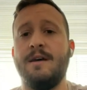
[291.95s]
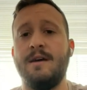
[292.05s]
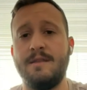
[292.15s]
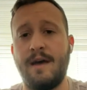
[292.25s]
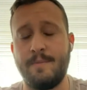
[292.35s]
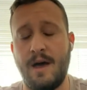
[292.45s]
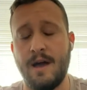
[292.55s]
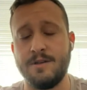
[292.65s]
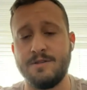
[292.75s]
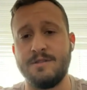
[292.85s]
In that
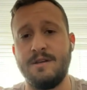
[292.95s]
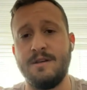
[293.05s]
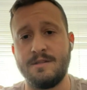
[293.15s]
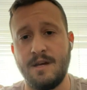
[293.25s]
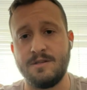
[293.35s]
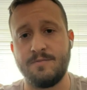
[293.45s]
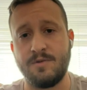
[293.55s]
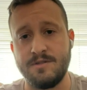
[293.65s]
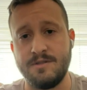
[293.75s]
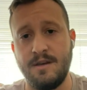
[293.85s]
package is the intent to
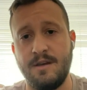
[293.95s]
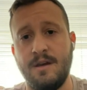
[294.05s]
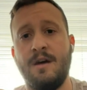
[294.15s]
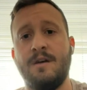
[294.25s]
proceed.